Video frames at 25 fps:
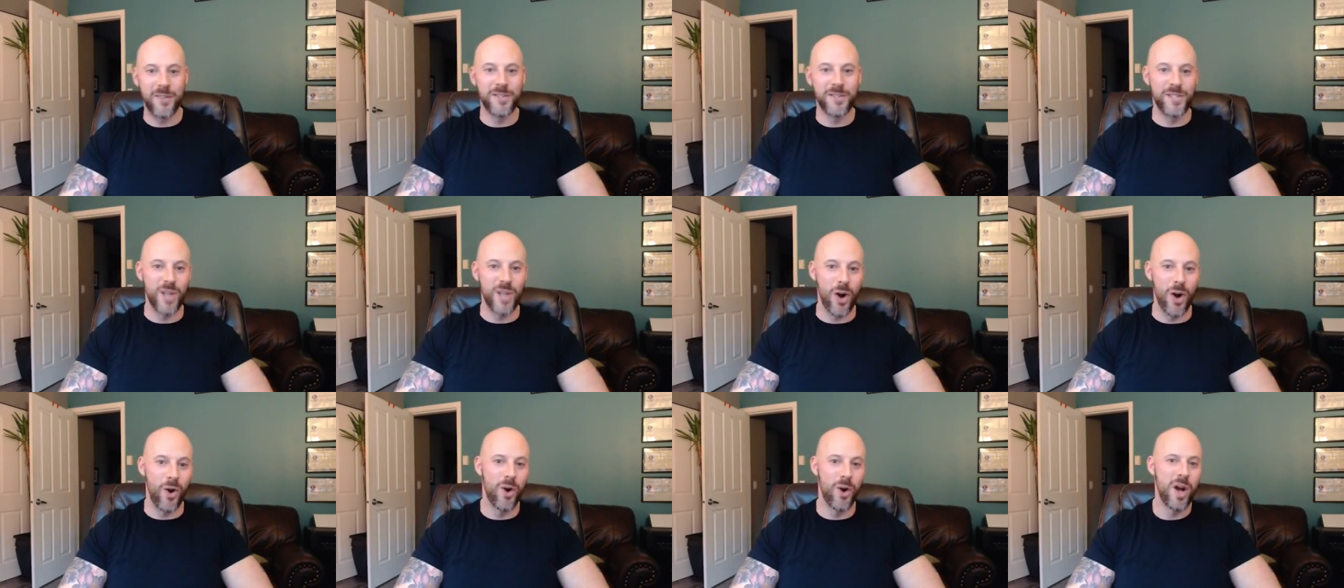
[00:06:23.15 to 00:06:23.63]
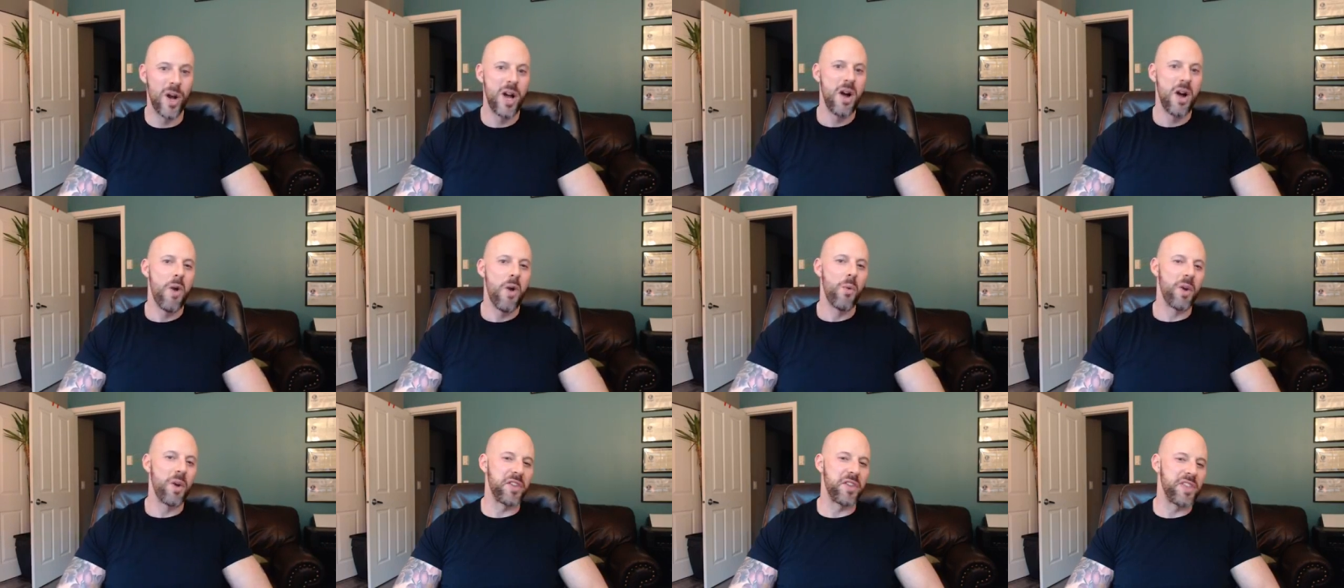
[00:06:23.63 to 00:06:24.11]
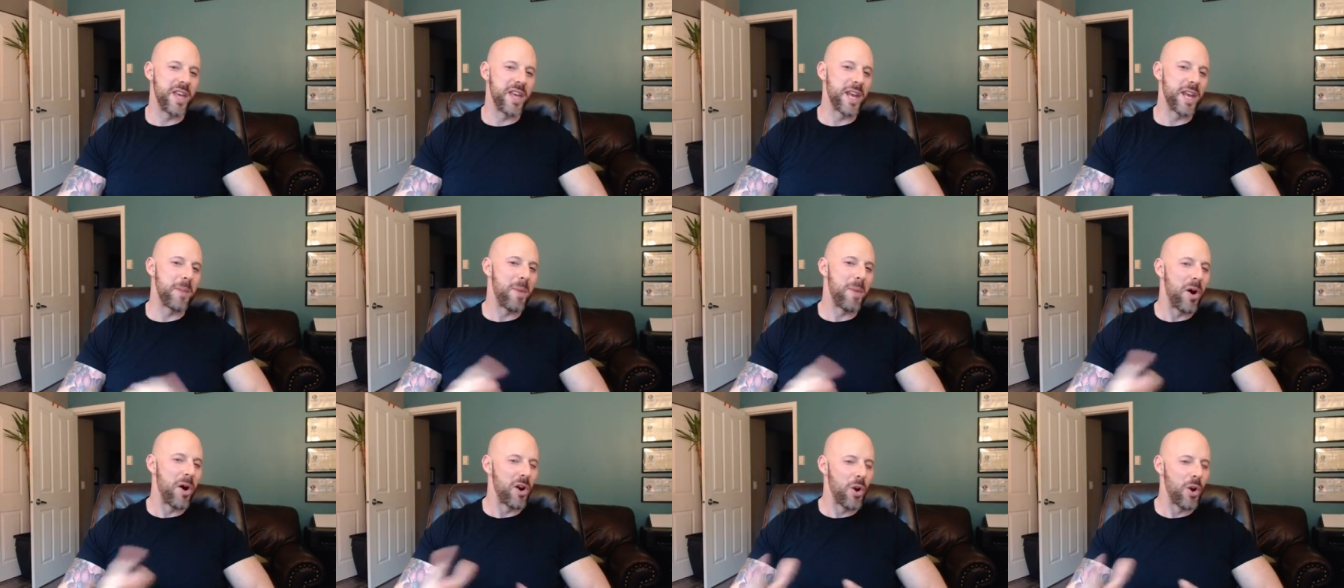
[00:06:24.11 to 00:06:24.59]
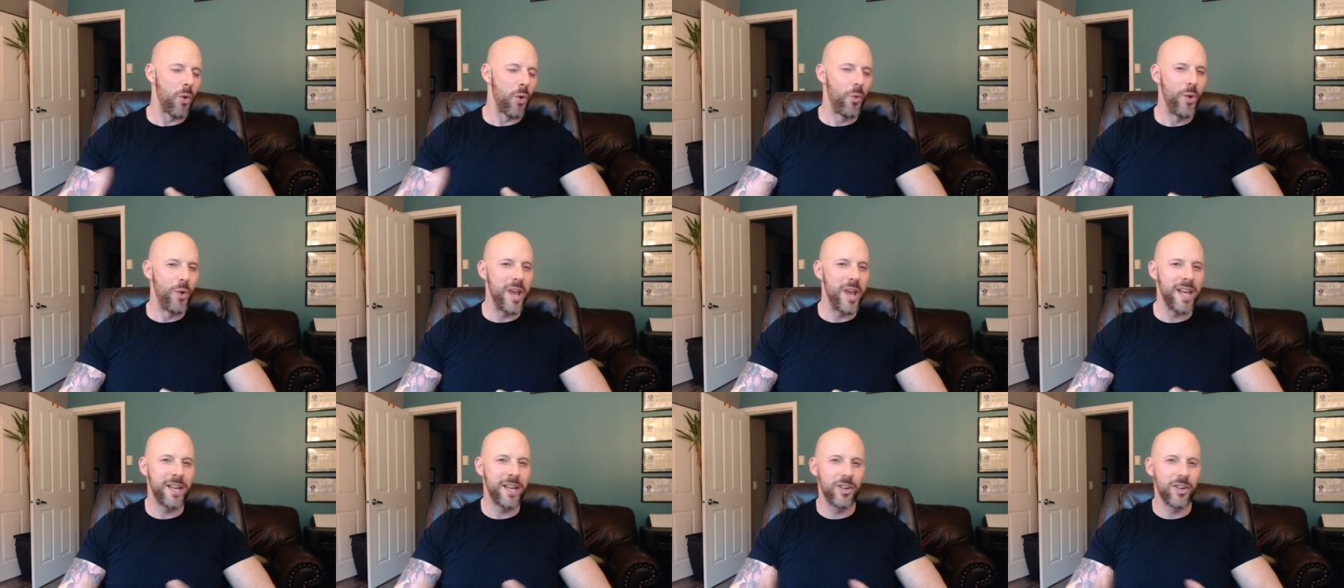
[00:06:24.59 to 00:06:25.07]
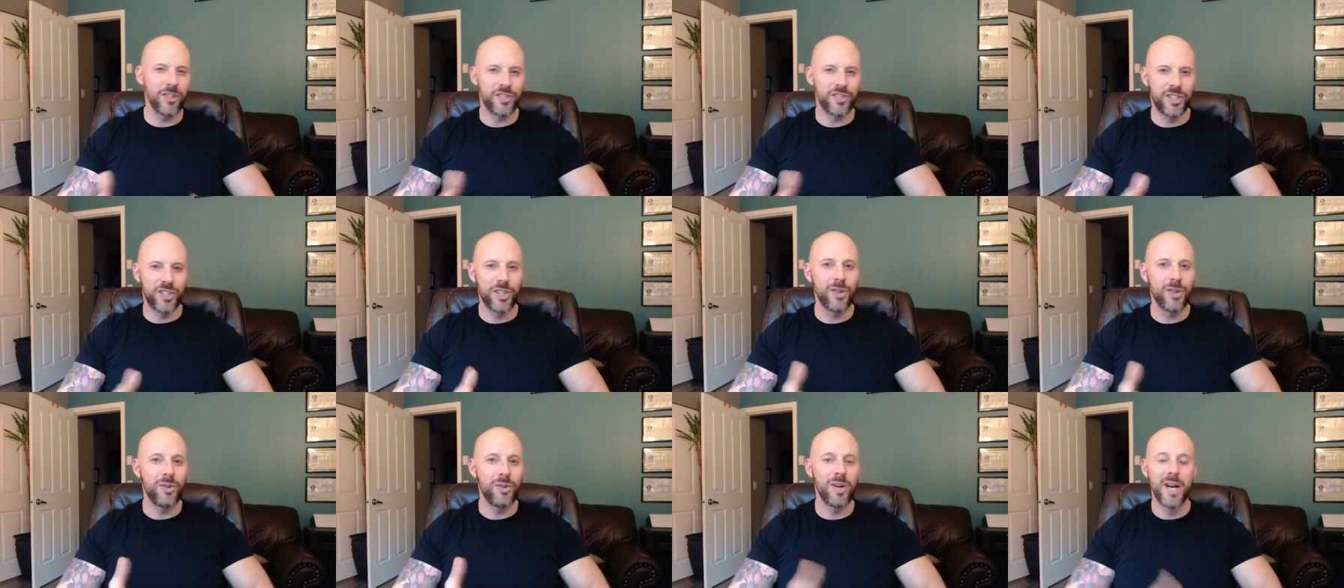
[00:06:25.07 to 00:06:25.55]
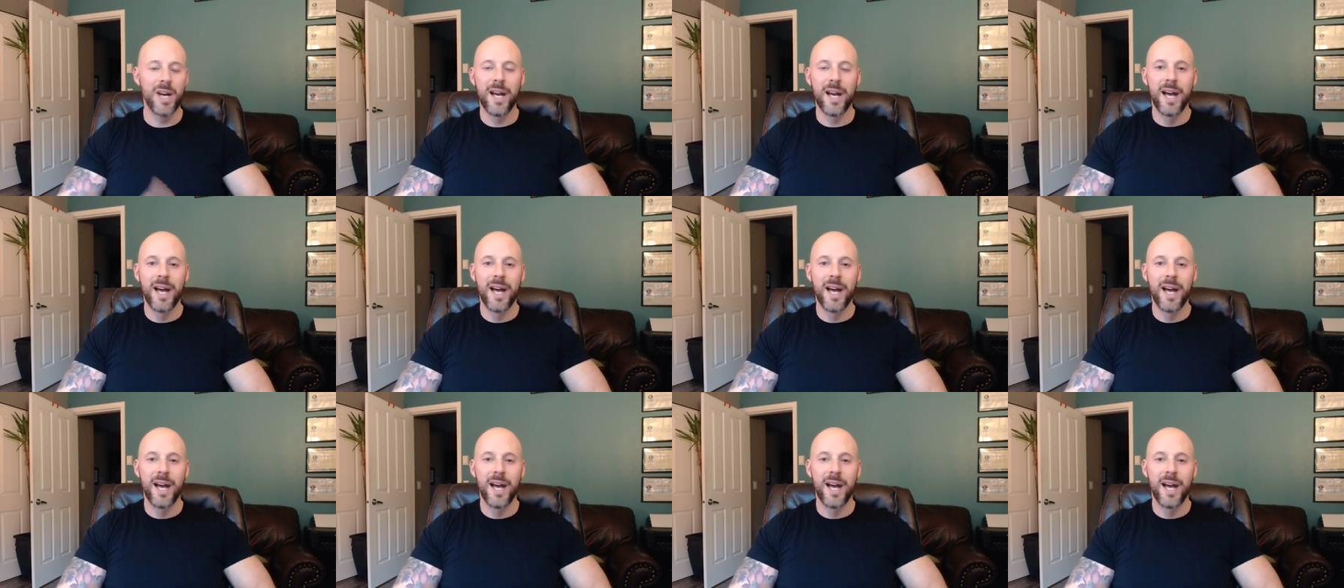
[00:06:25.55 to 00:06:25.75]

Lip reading: So within about a week or two,